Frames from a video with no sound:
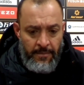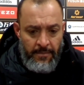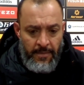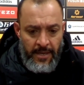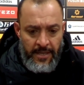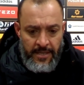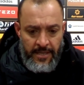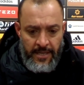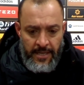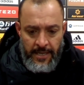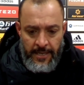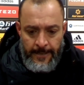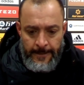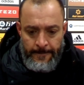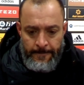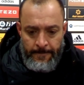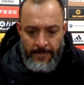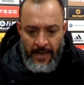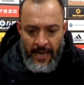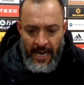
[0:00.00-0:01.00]
But
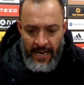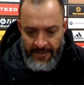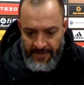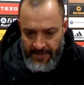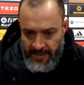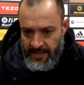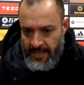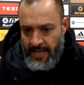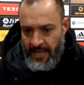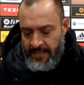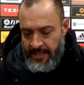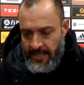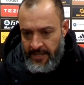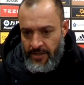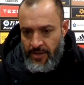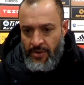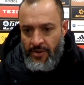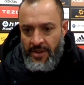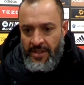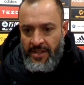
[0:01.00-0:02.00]
after that
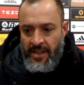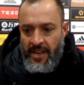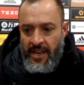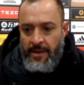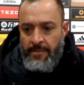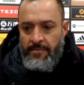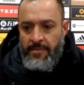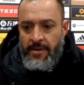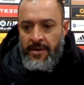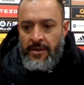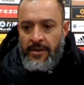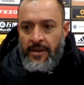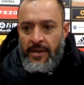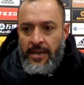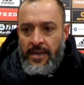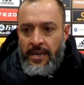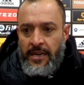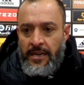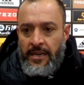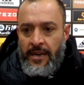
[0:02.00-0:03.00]
and during the game,
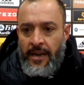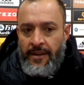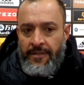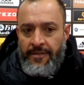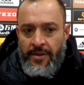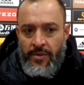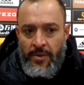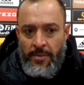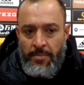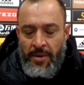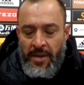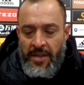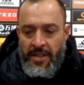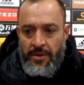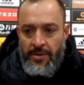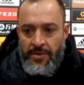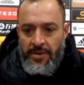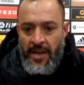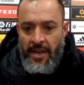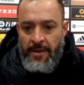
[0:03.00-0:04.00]
I think we played
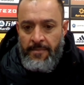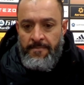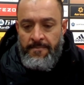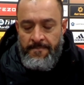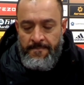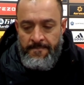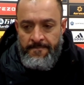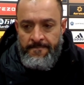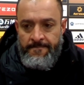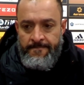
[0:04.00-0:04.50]
a good game.